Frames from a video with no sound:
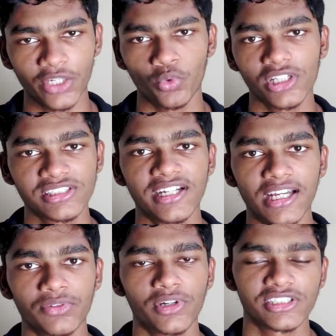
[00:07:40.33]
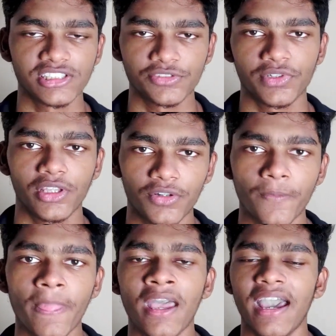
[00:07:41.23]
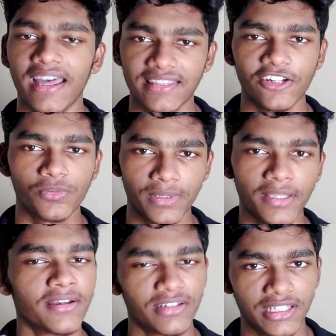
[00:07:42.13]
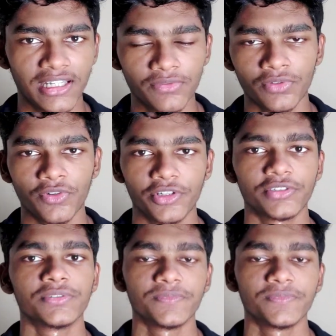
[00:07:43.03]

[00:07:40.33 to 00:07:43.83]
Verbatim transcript: You can watch that after watching this video and that would be really helpful for you.